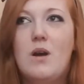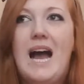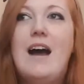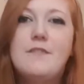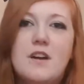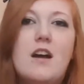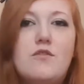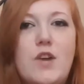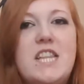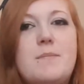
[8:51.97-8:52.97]
after I
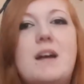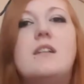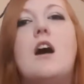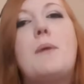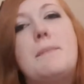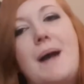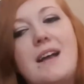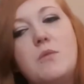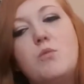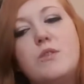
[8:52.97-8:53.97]
had read the manga, I went
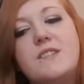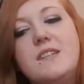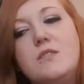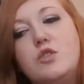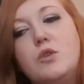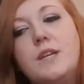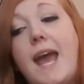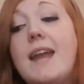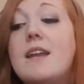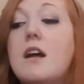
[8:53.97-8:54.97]
back and watched season 2
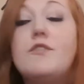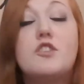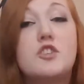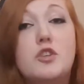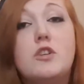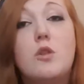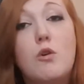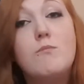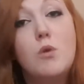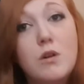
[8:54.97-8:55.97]
again and understood a
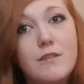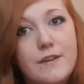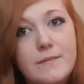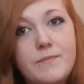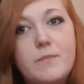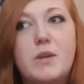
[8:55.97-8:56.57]
lot more of it,